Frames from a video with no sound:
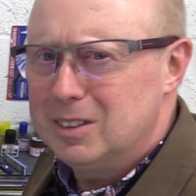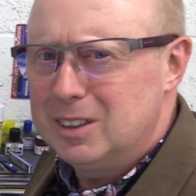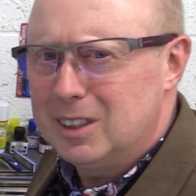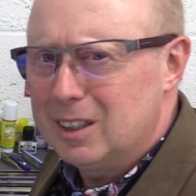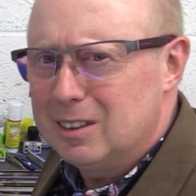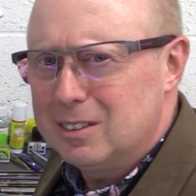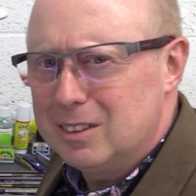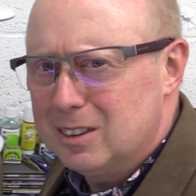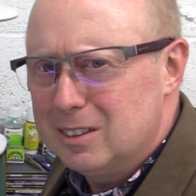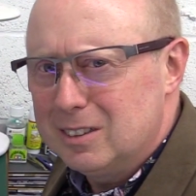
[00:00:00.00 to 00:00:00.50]
you
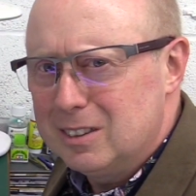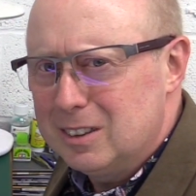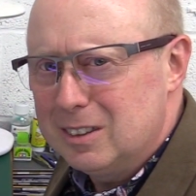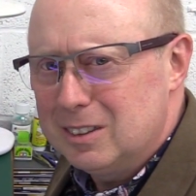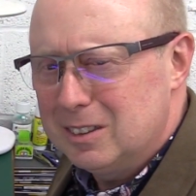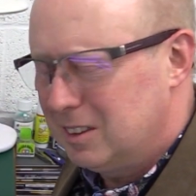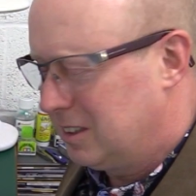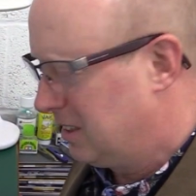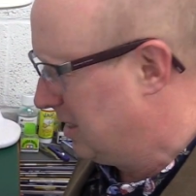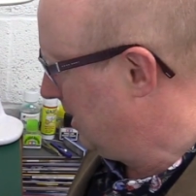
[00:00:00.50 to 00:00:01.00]
know,
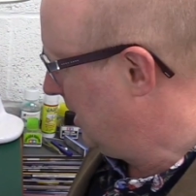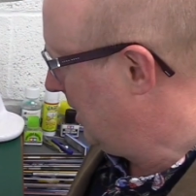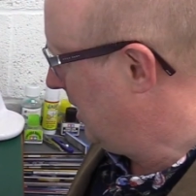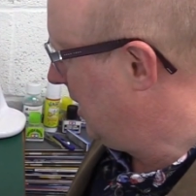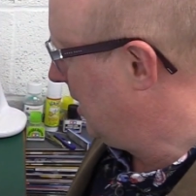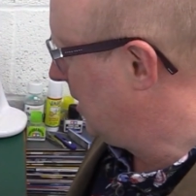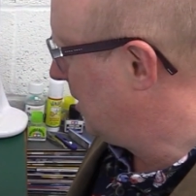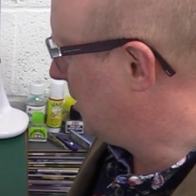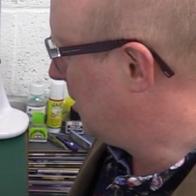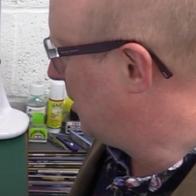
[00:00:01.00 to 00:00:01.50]
that
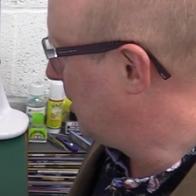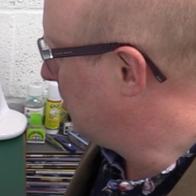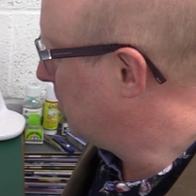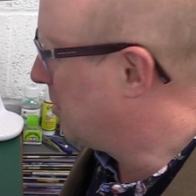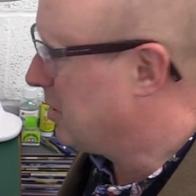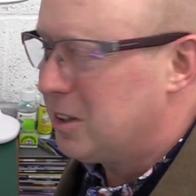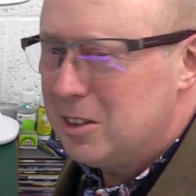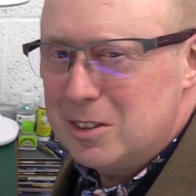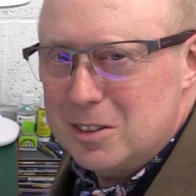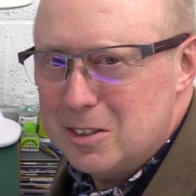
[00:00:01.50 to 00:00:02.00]

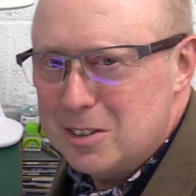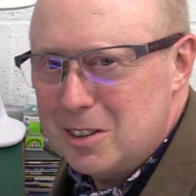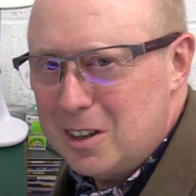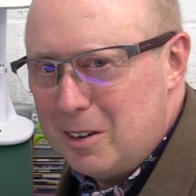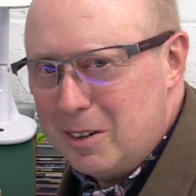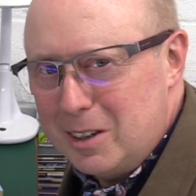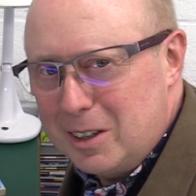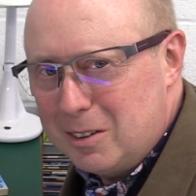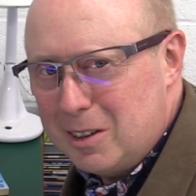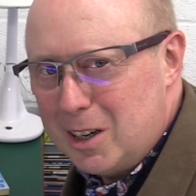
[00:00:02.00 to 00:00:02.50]
something
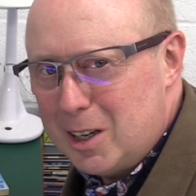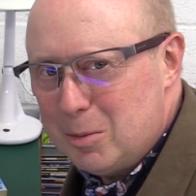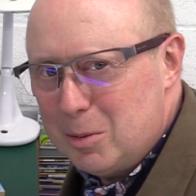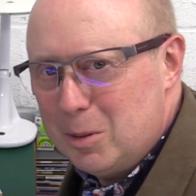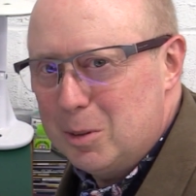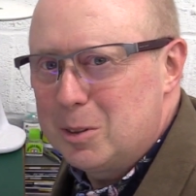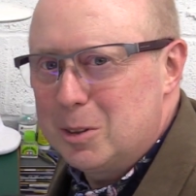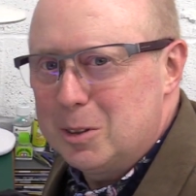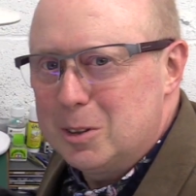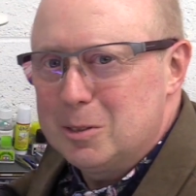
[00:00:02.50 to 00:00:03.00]
so
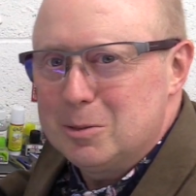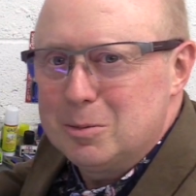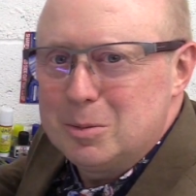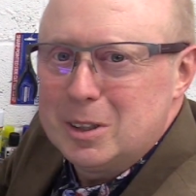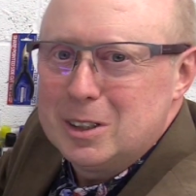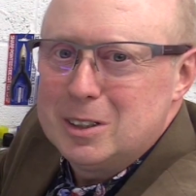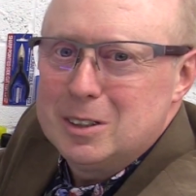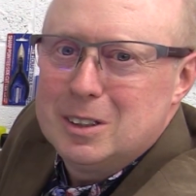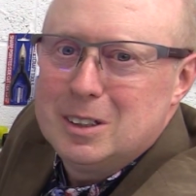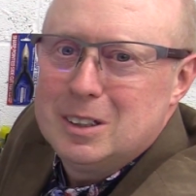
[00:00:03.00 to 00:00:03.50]
incredible could have
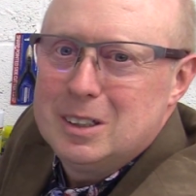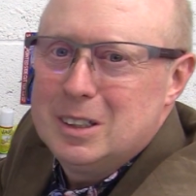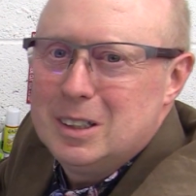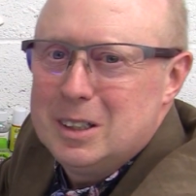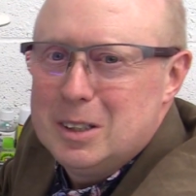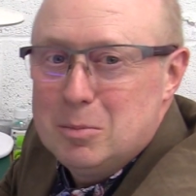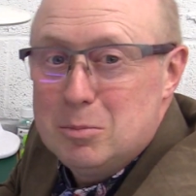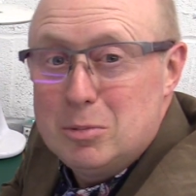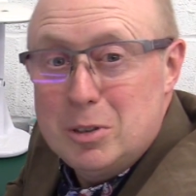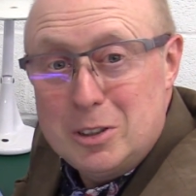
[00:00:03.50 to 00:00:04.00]
been
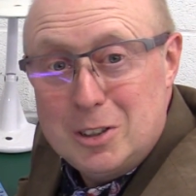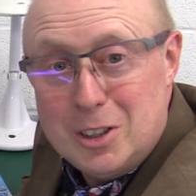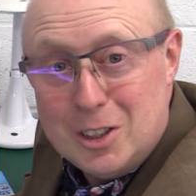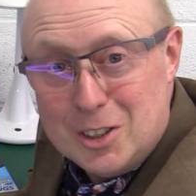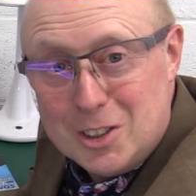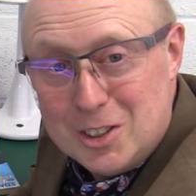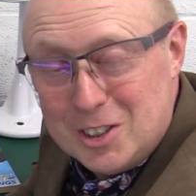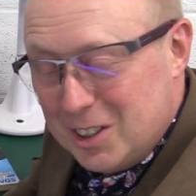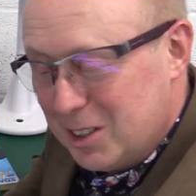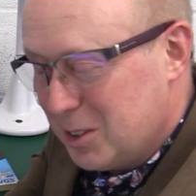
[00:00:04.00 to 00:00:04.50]

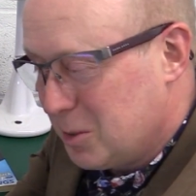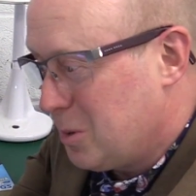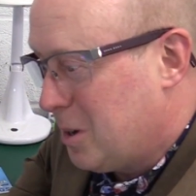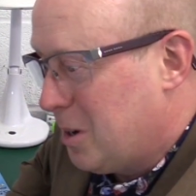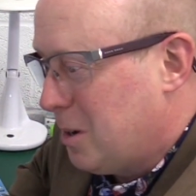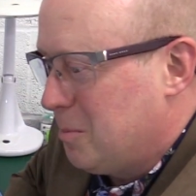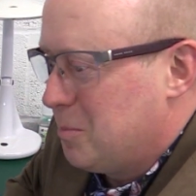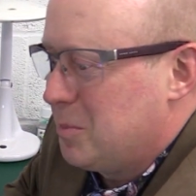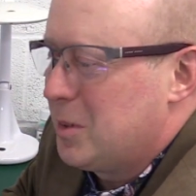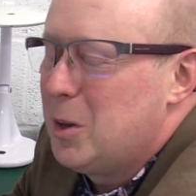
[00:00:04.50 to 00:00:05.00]
British as
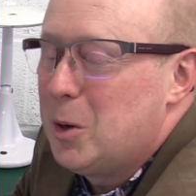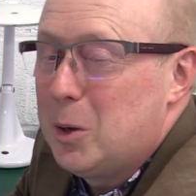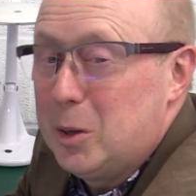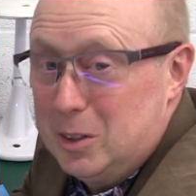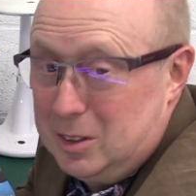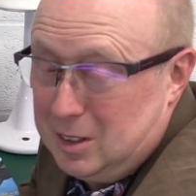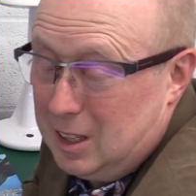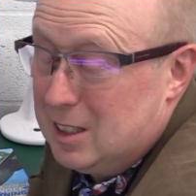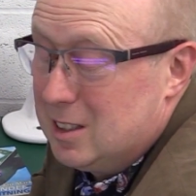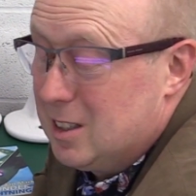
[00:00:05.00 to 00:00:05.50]
well,
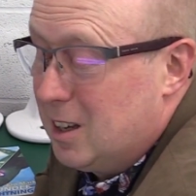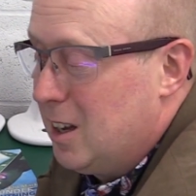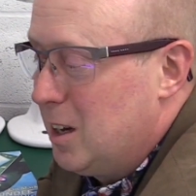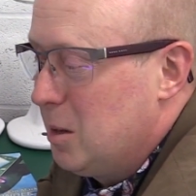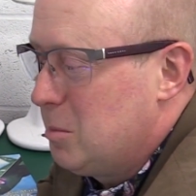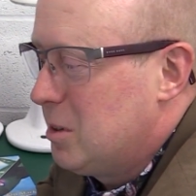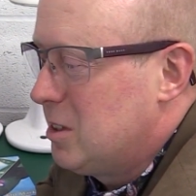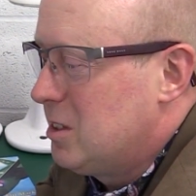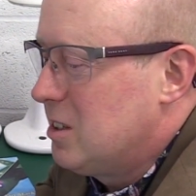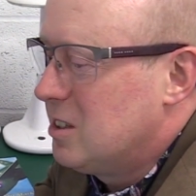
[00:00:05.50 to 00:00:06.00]

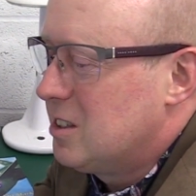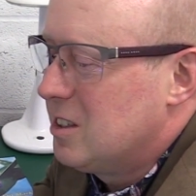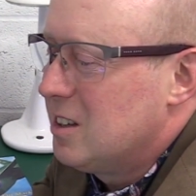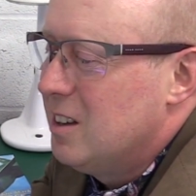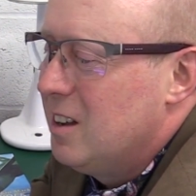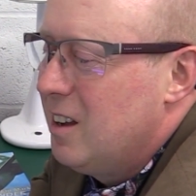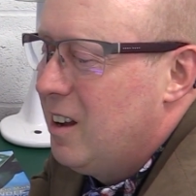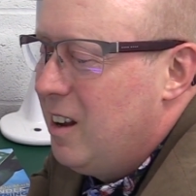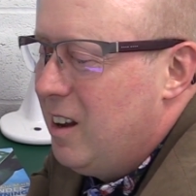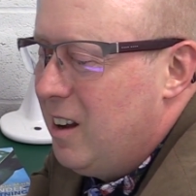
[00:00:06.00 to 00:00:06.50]
entirely British.
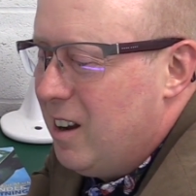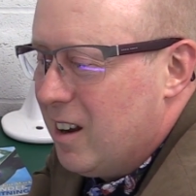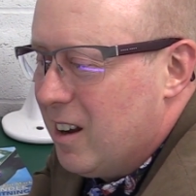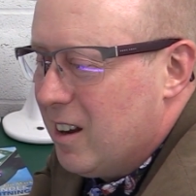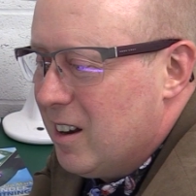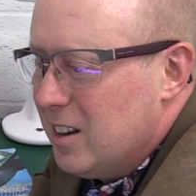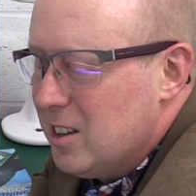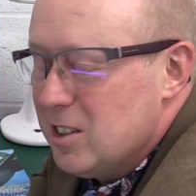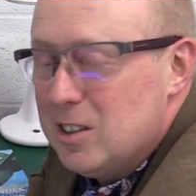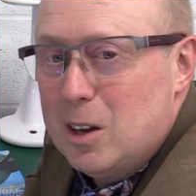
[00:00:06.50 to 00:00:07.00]

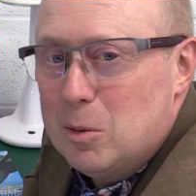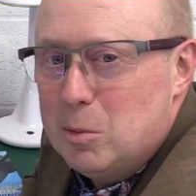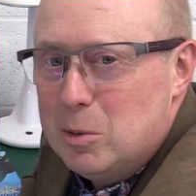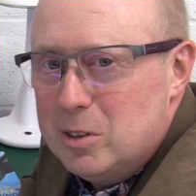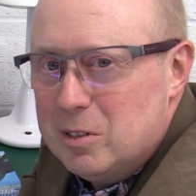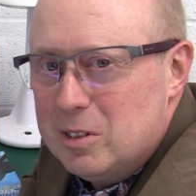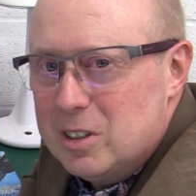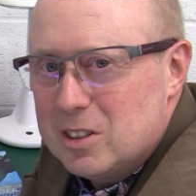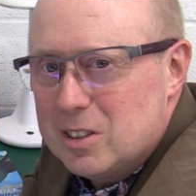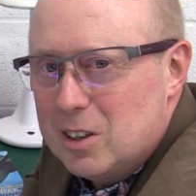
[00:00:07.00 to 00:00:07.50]
It's no
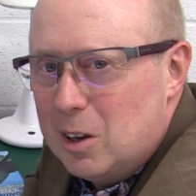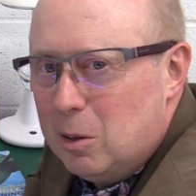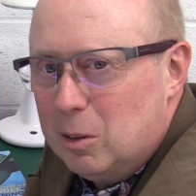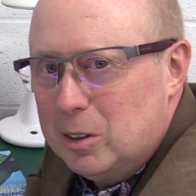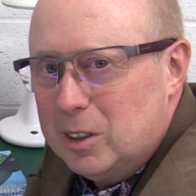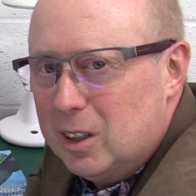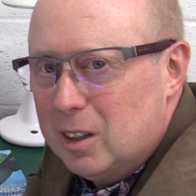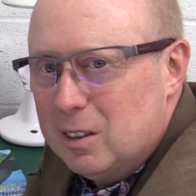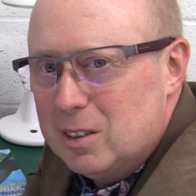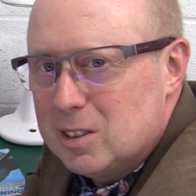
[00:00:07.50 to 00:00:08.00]
wonder it's
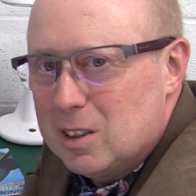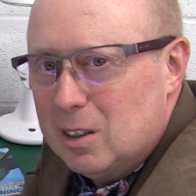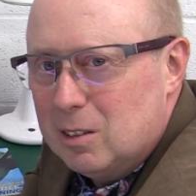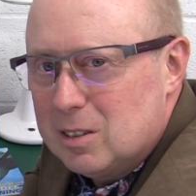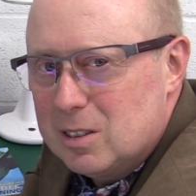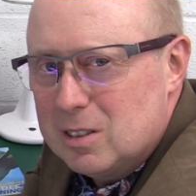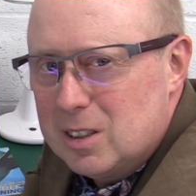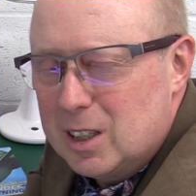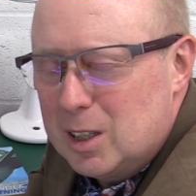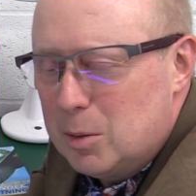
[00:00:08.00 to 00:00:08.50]
sold, you know, it's
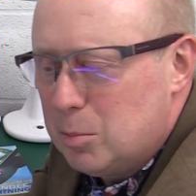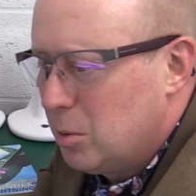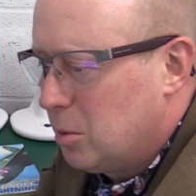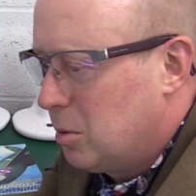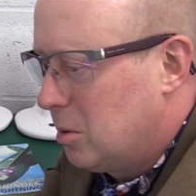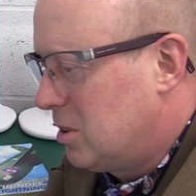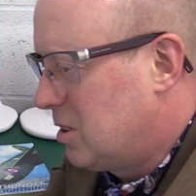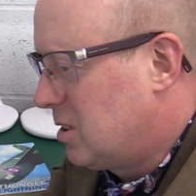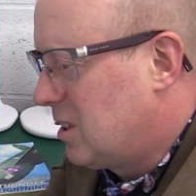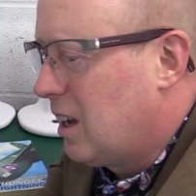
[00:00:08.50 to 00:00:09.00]
sold to
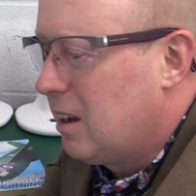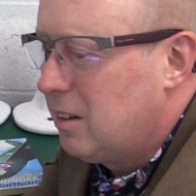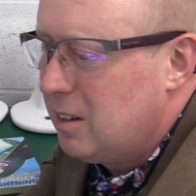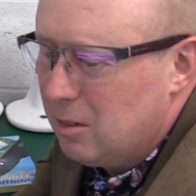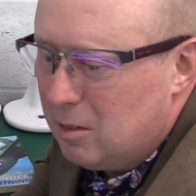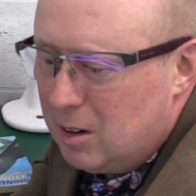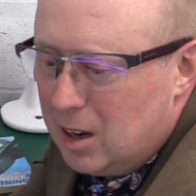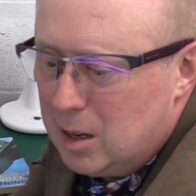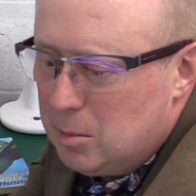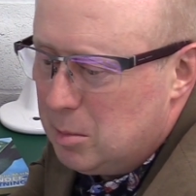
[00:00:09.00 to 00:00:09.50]
Singapore and Saudi
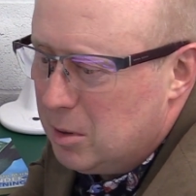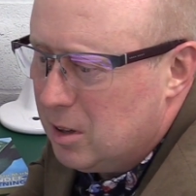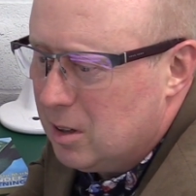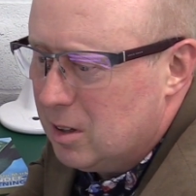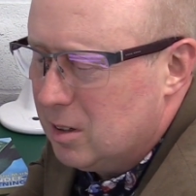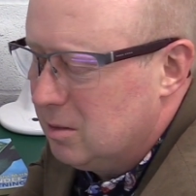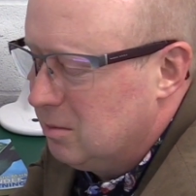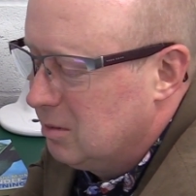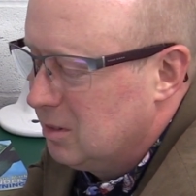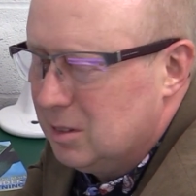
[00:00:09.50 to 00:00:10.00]

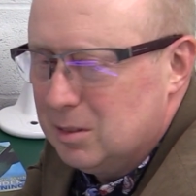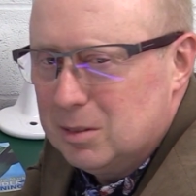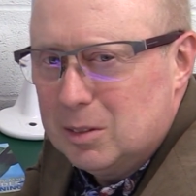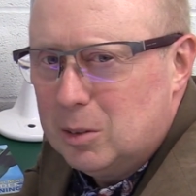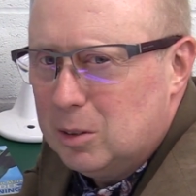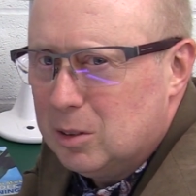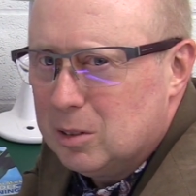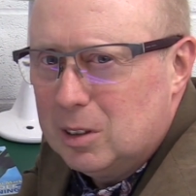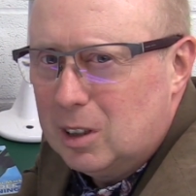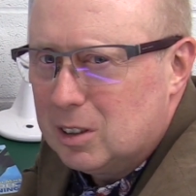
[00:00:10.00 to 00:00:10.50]
Arabia, and
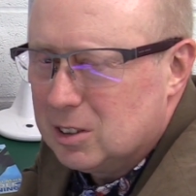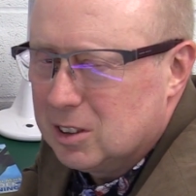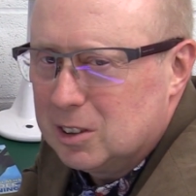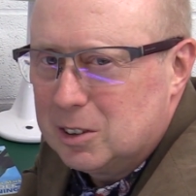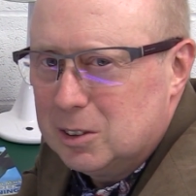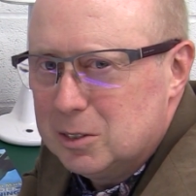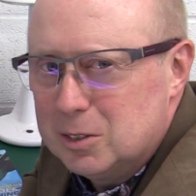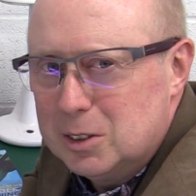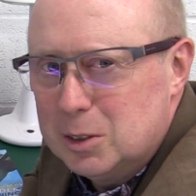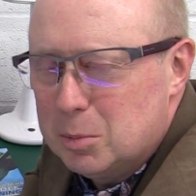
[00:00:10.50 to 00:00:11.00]
lots
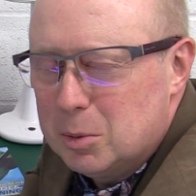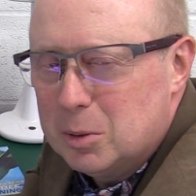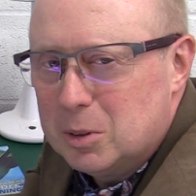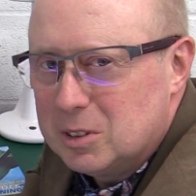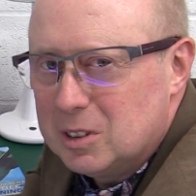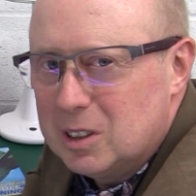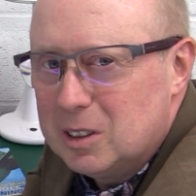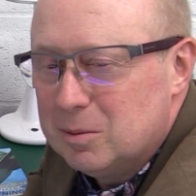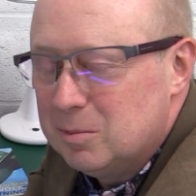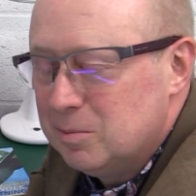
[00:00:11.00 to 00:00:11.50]
of countries
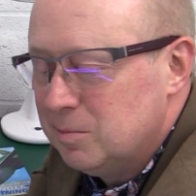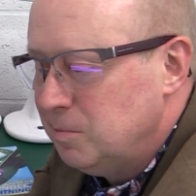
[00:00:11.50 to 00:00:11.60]
bought it.